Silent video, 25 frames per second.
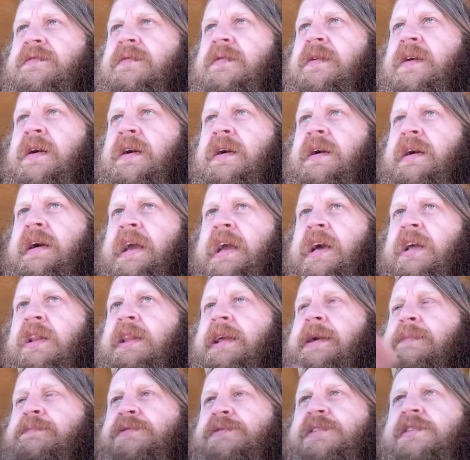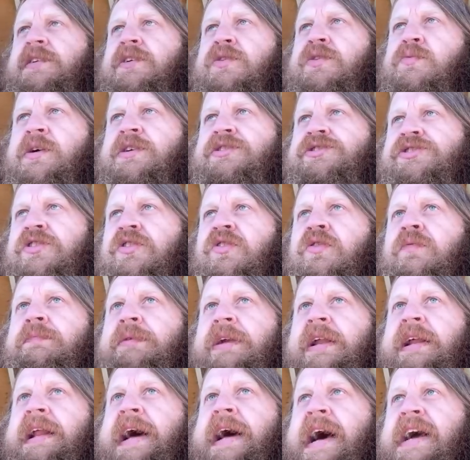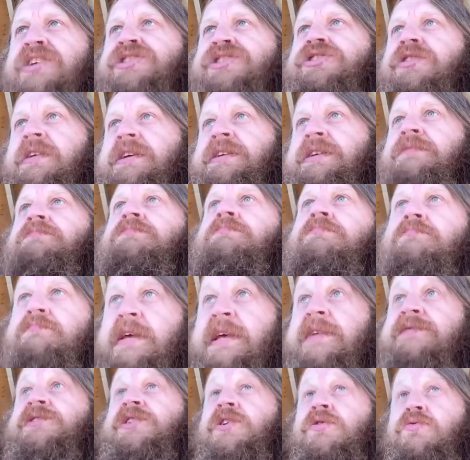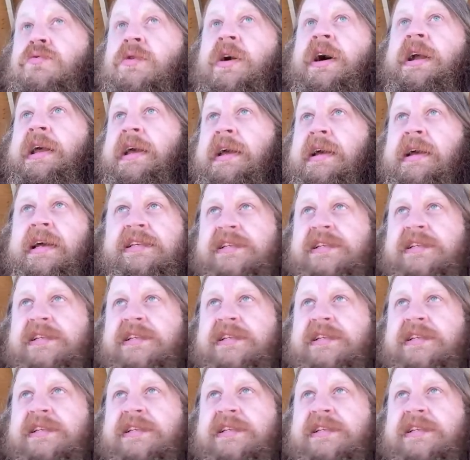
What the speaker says: eclipse the original, but it actually gives it a running.